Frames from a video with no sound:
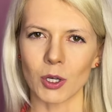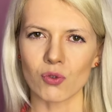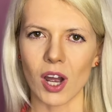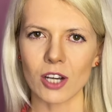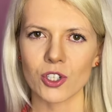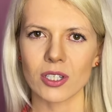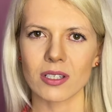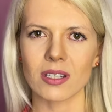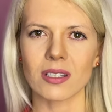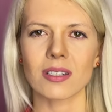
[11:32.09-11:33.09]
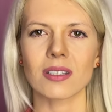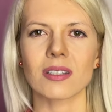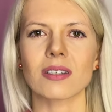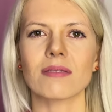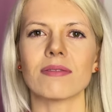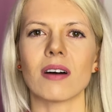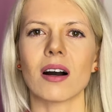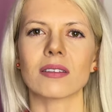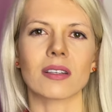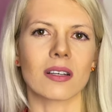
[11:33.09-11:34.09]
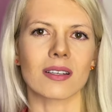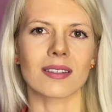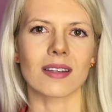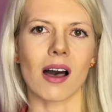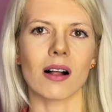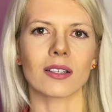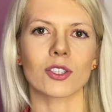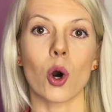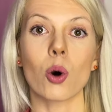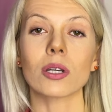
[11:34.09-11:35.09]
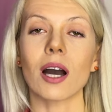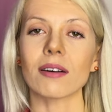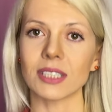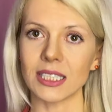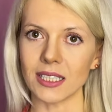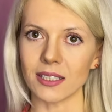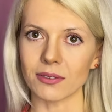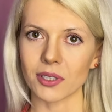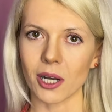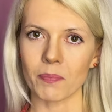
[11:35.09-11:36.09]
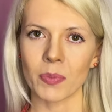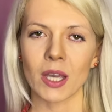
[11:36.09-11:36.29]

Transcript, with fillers: The Russians intensify the assault on Avdiivka